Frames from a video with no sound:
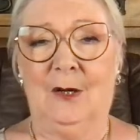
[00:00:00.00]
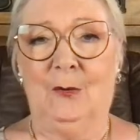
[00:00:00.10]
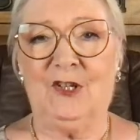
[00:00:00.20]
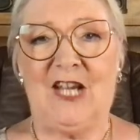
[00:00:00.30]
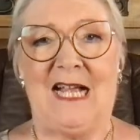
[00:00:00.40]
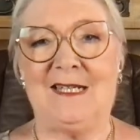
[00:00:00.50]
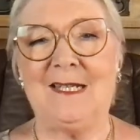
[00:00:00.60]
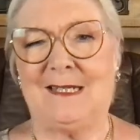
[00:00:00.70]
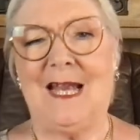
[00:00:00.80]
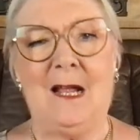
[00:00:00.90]
which has us
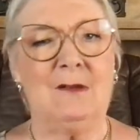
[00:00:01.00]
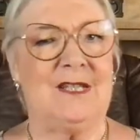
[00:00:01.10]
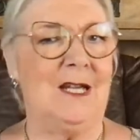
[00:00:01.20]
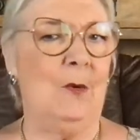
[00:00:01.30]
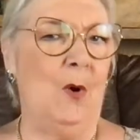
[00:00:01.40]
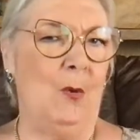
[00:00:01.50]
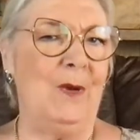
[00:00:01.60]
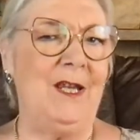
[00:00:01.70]
doubting what we